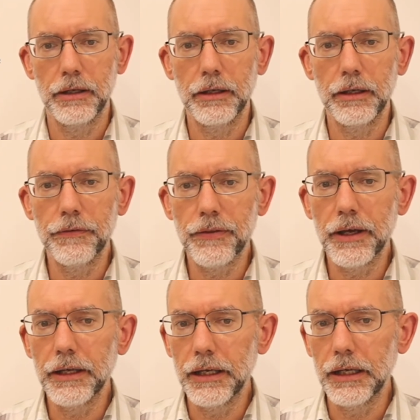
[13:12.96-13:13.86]
"If
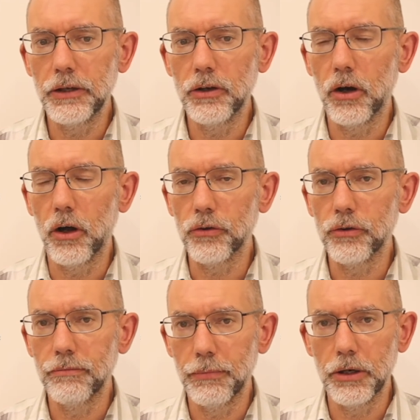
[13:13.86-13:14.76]
they hear not
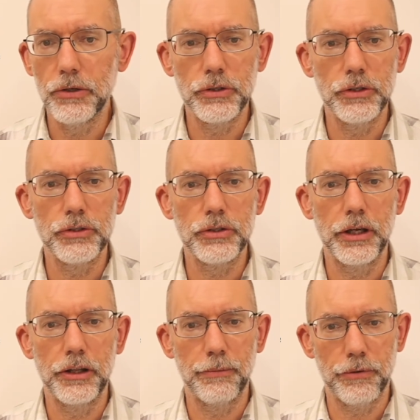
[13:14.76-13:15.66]
Moses
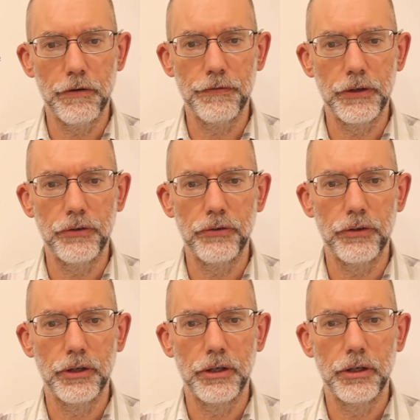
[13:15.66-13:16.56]
and the prophets,
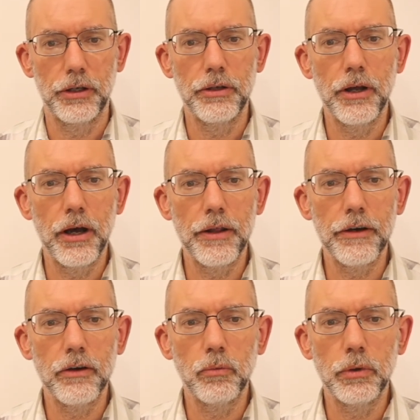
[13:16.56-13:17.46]

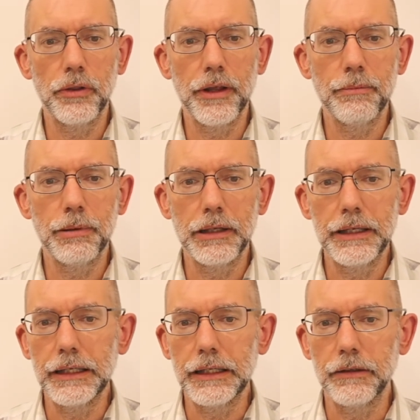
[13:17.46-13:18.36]
neither will they
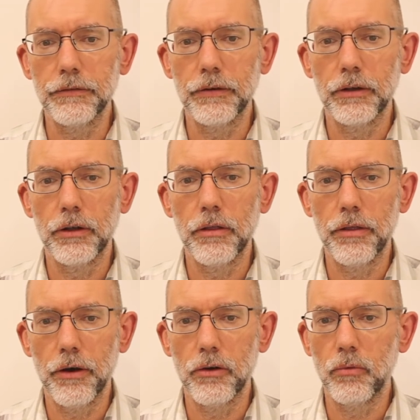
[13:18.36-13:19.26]
believe,
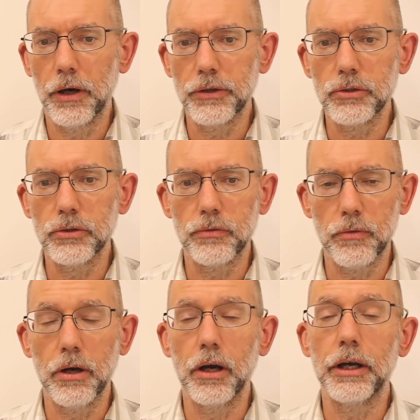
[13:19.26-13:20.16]
though one should
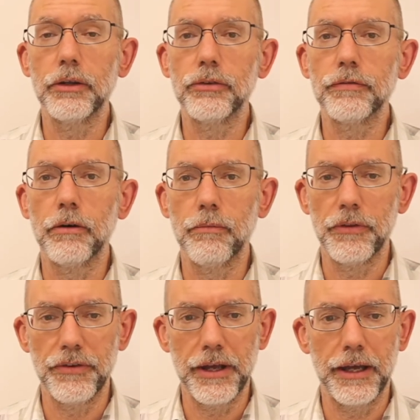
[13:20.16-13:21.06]
rise from the
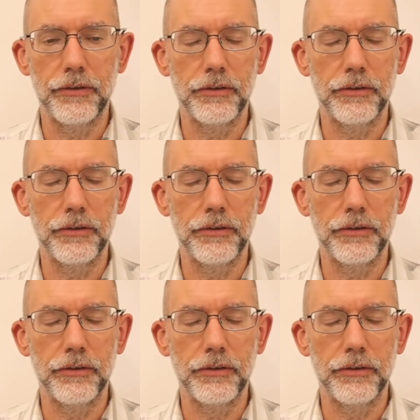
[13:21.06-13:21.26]
dead."